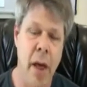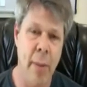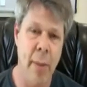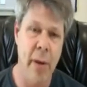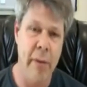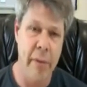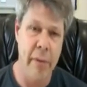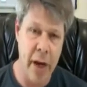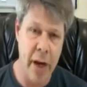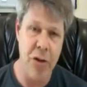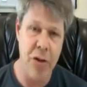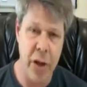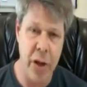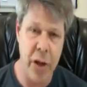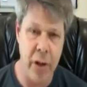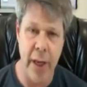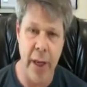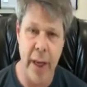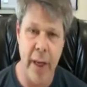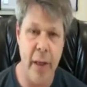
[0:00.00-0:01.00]
I'm
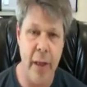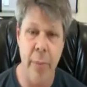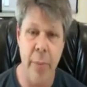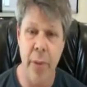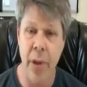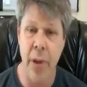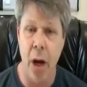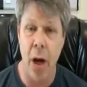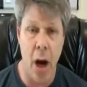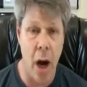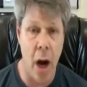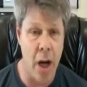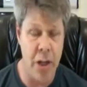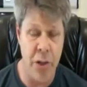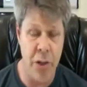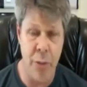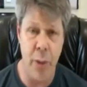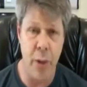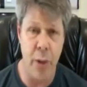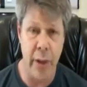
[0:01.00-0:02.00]
eventually going to end up in a
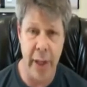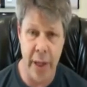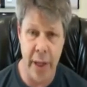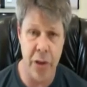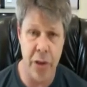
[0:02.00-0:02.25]
hospital,